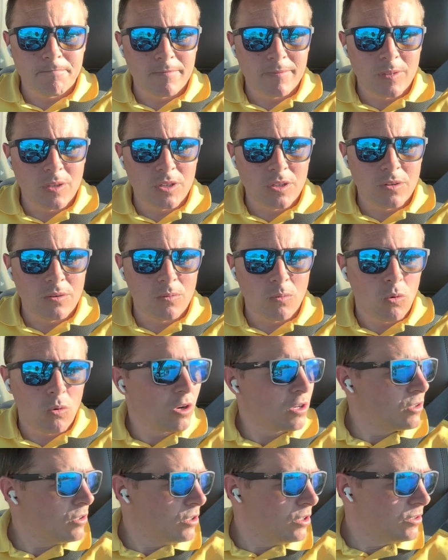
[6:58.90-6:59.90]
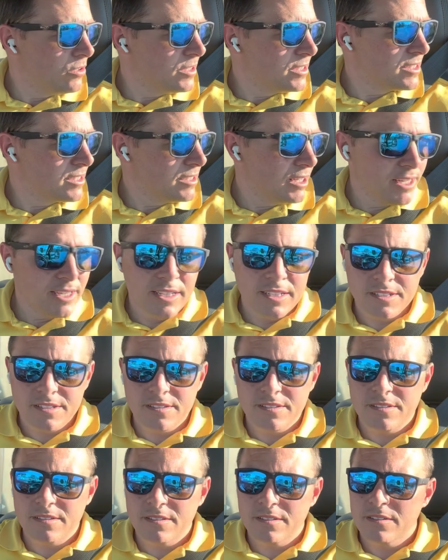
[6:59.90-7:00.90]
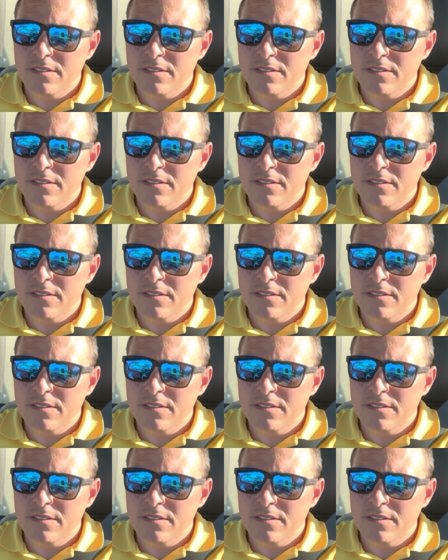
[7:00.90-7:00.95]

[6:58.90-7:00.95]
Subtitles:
The workload is less.